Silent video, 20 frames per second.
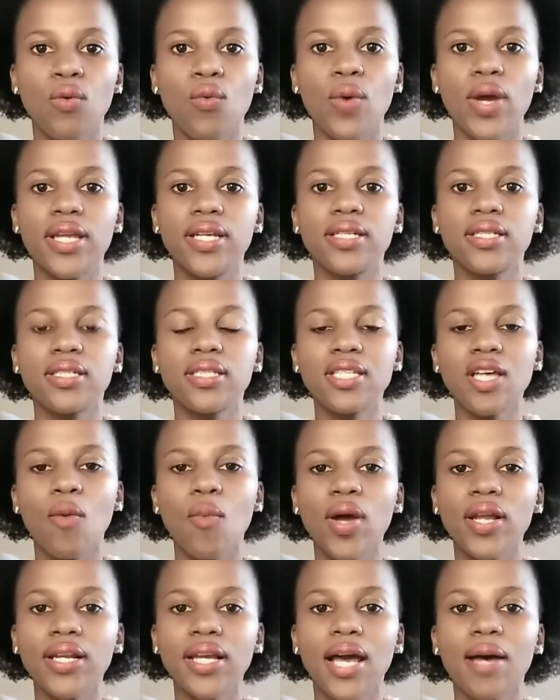When
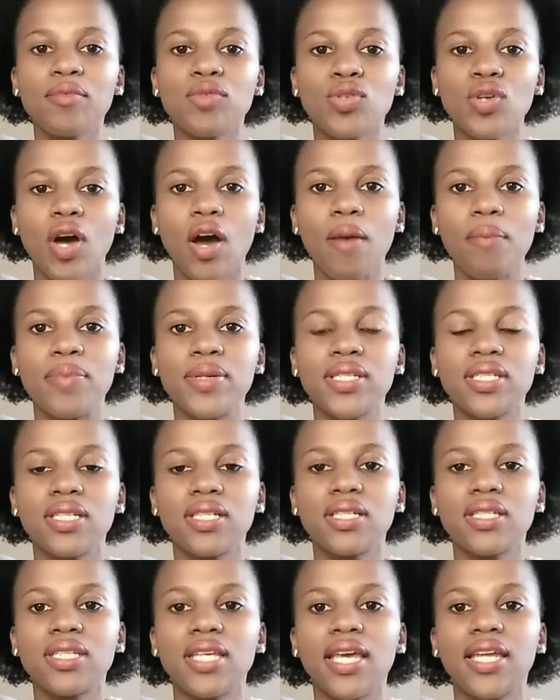someone comes to our
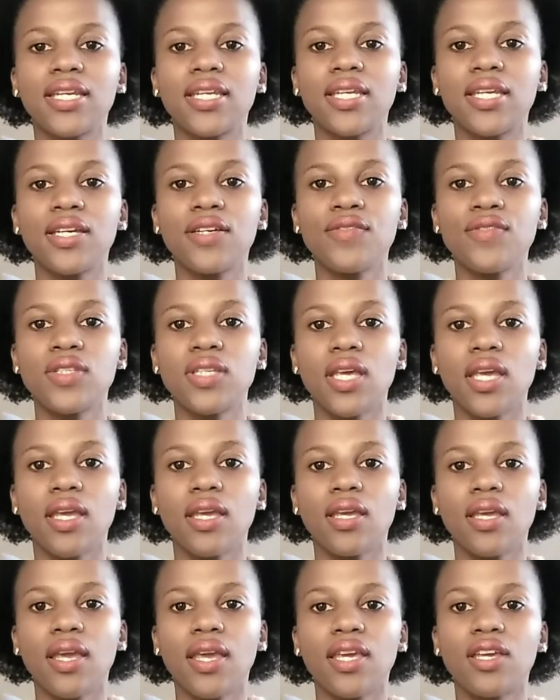business and gives
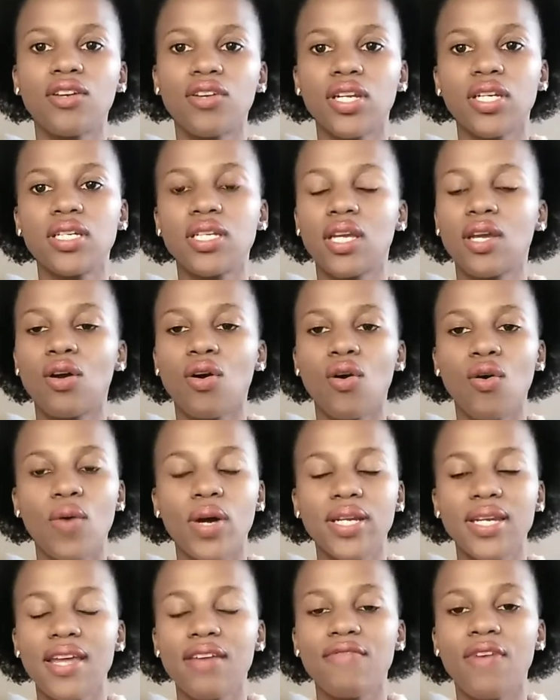a critic or
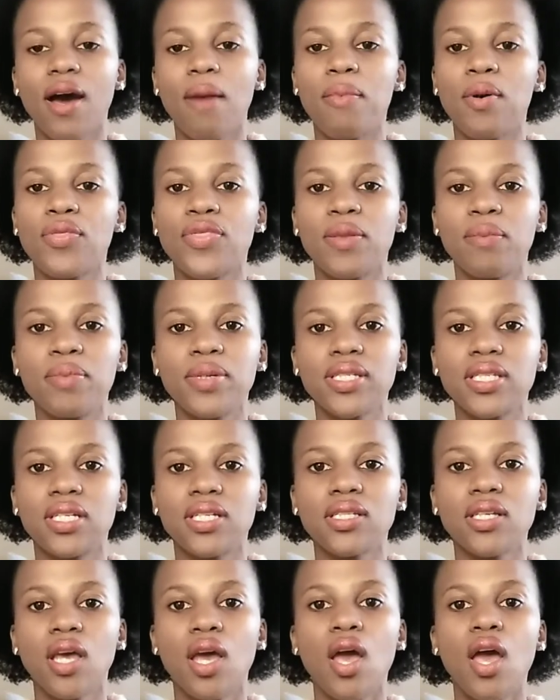whatever about the
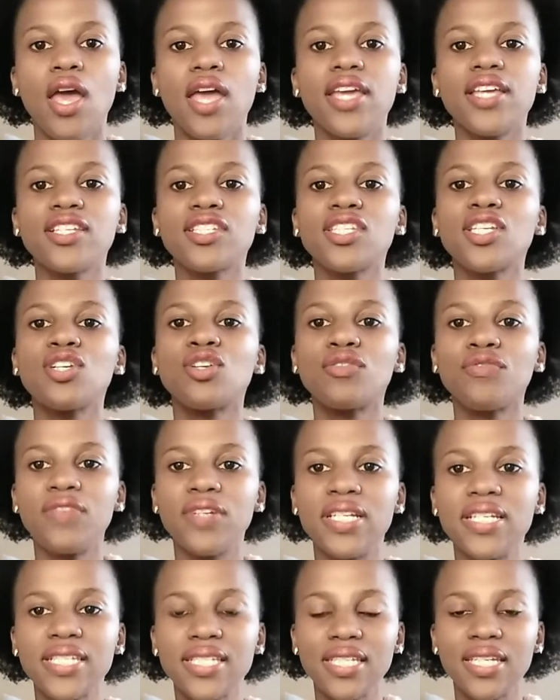business, instead of
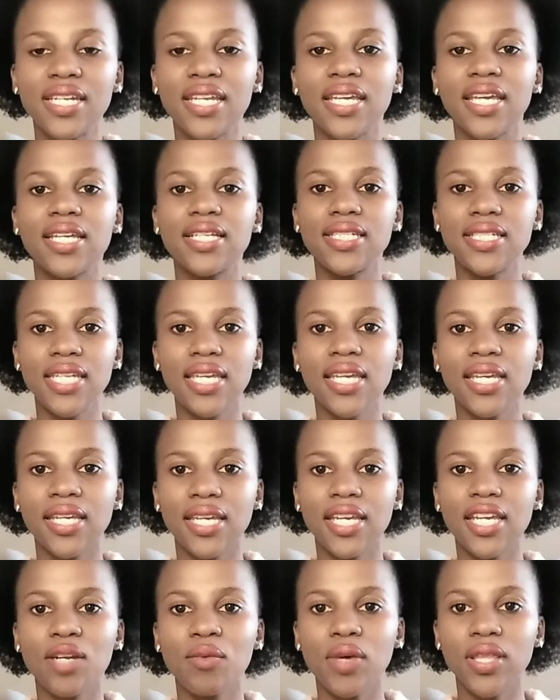listening and taking
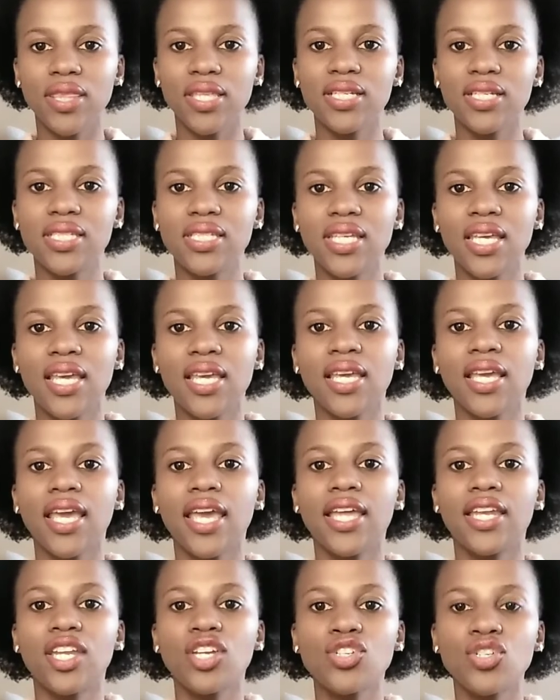in what they're saying
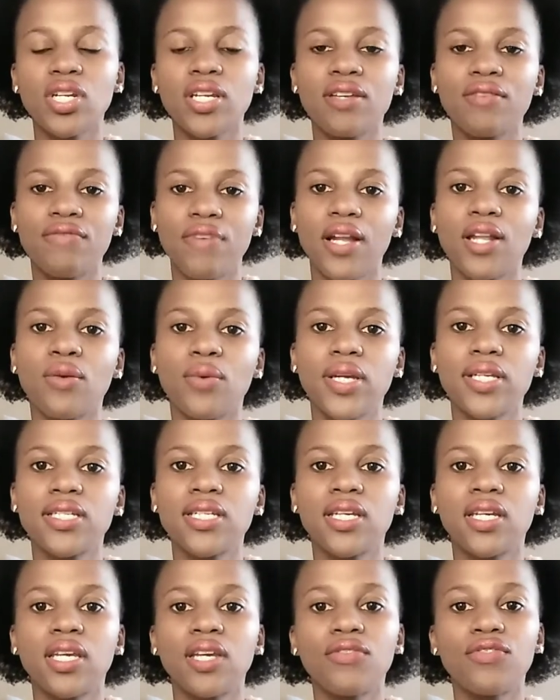and actually
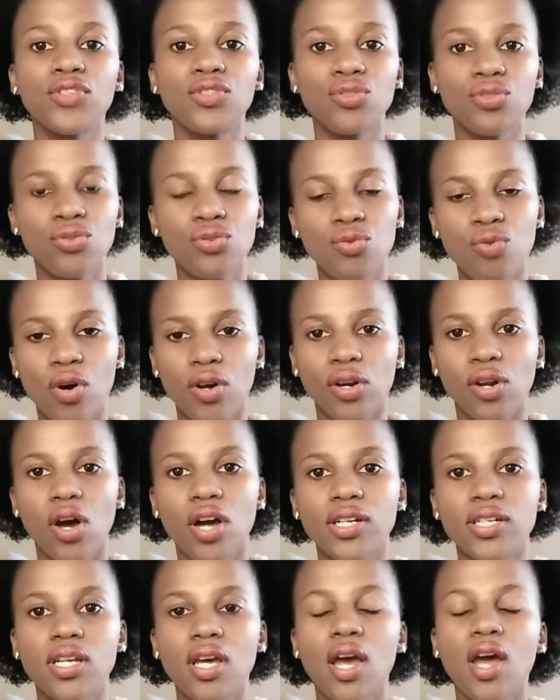evaluating if it's true or
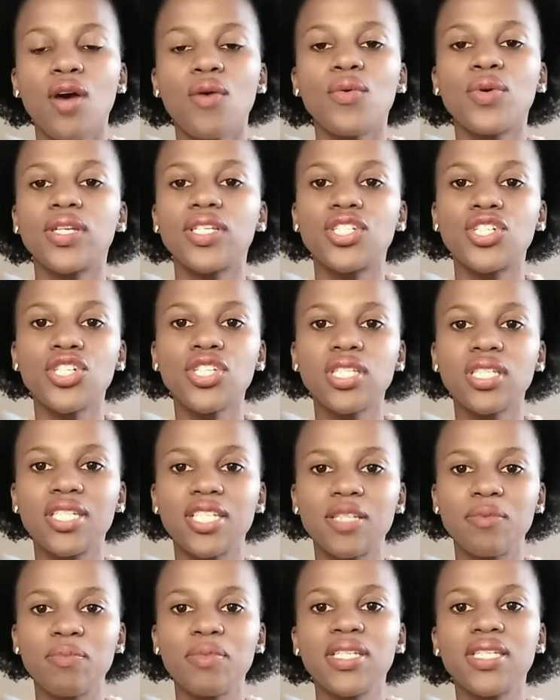not, we just
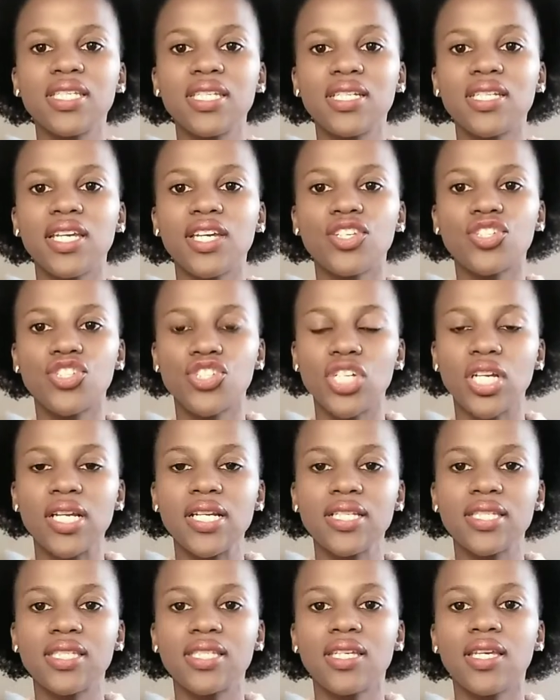dismiss it as
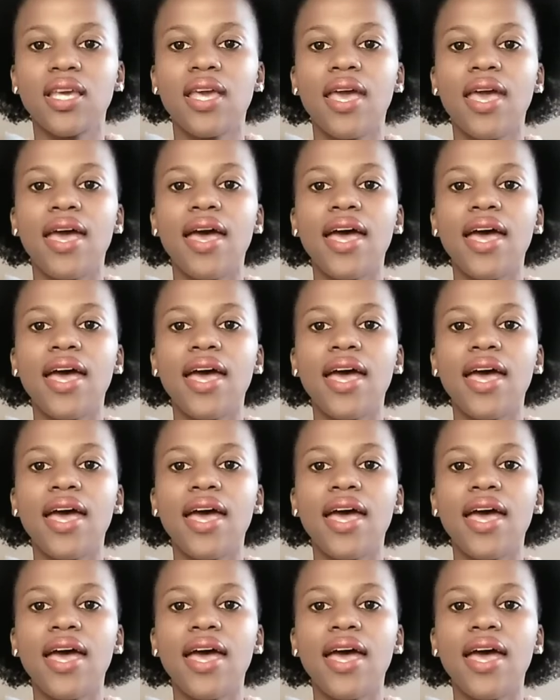jealousy.